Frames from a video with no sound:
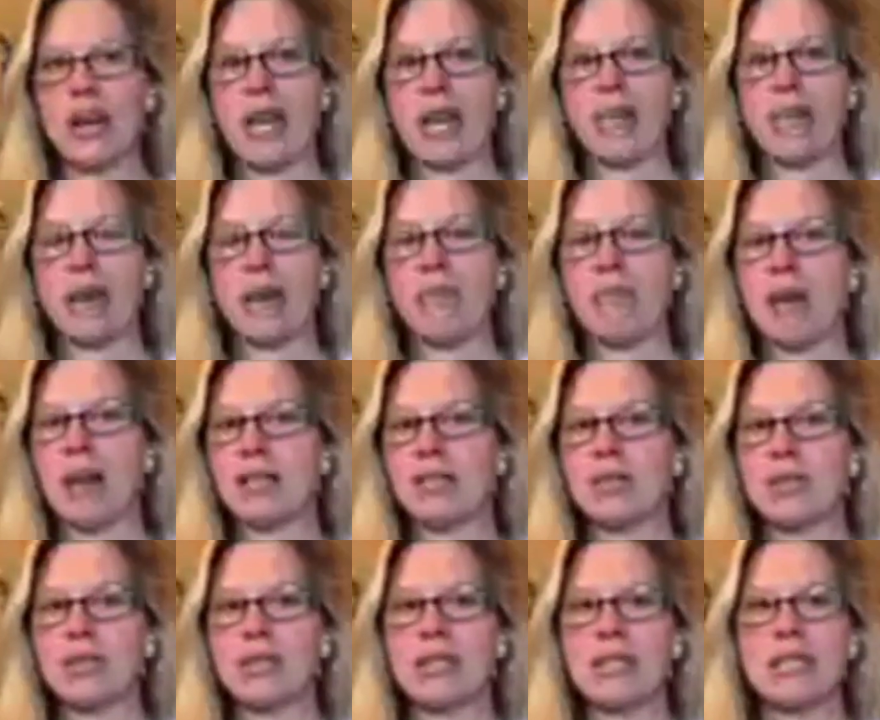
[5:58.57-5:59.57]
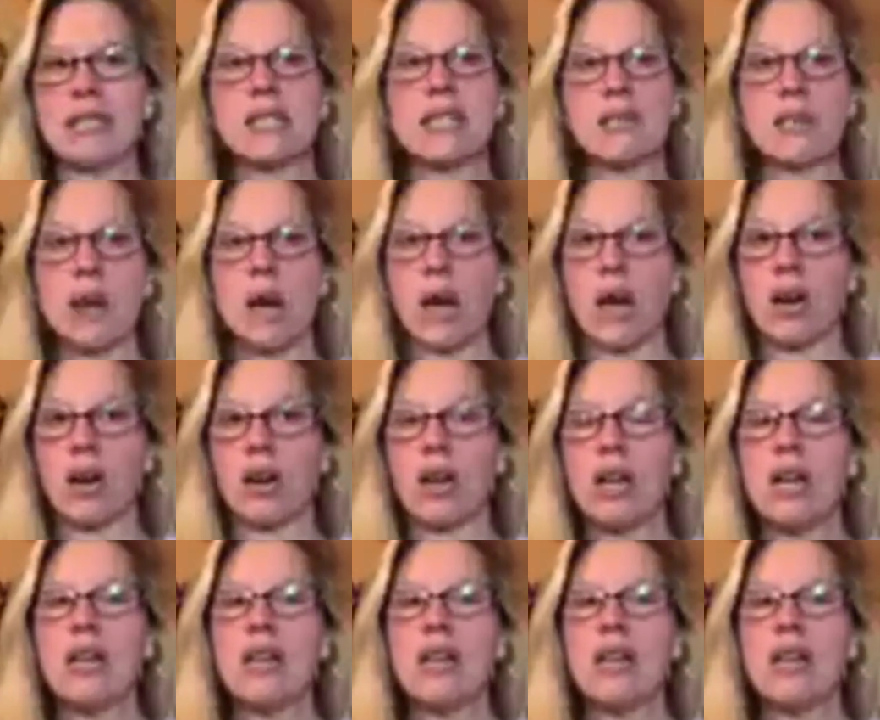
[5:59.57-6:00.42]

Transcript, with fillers: and my muscle system are